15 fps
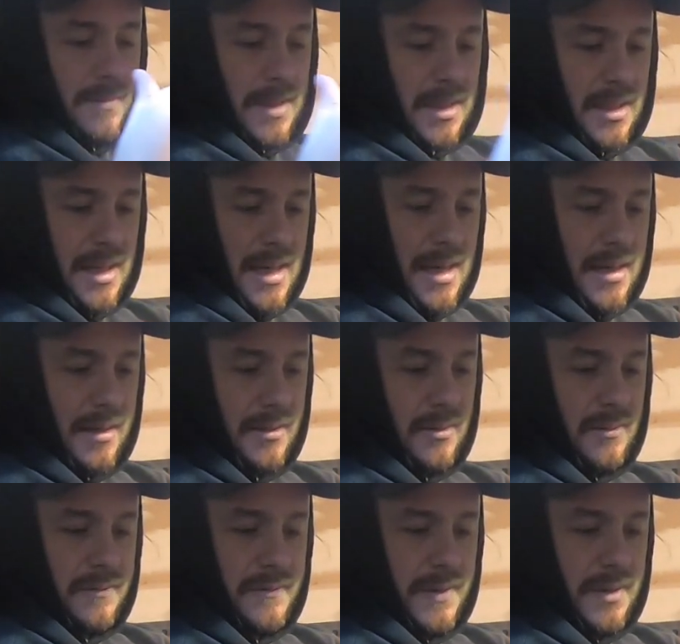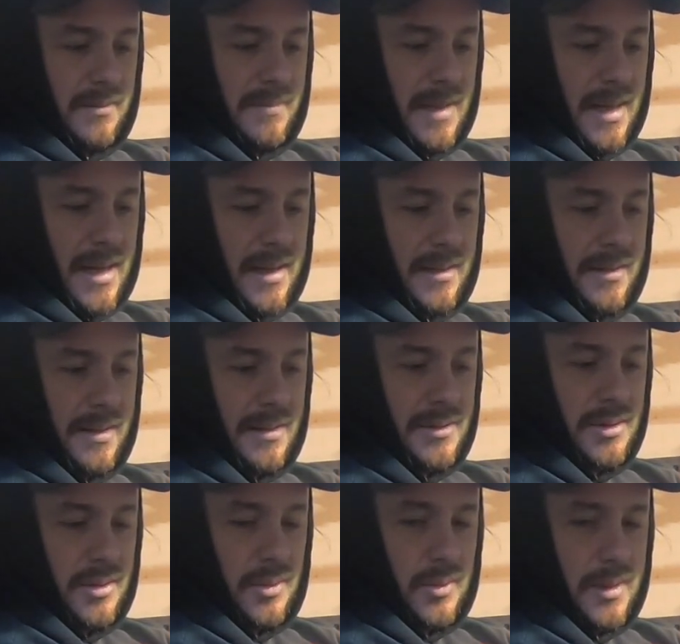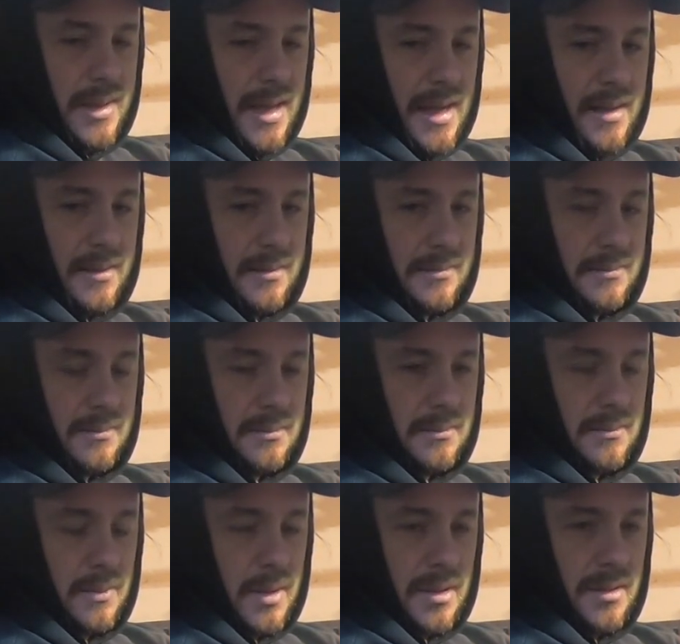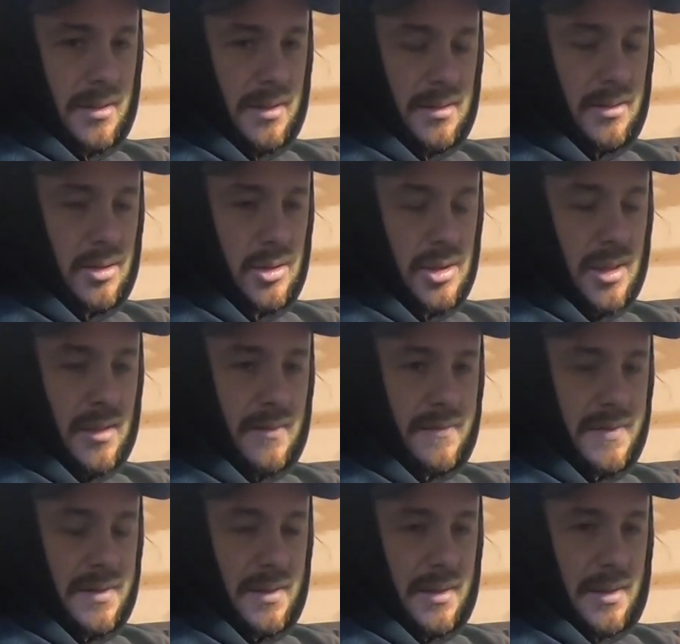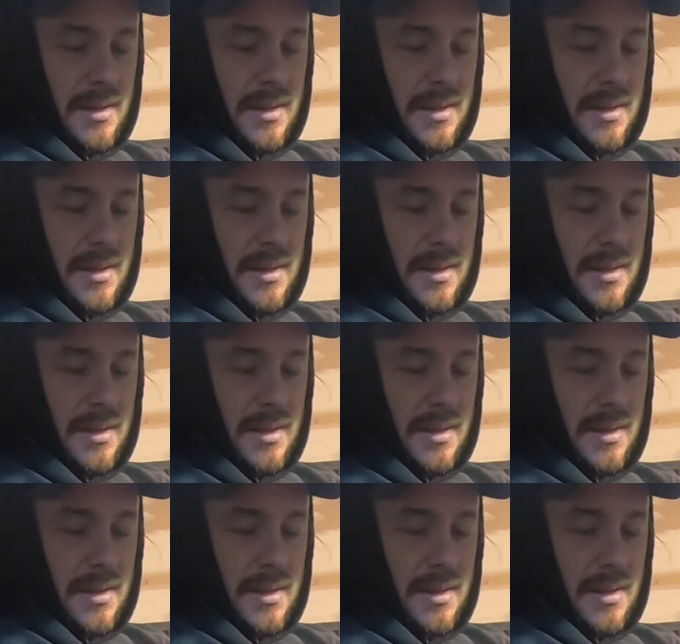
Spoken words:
mechanical feedback that you get with each shift,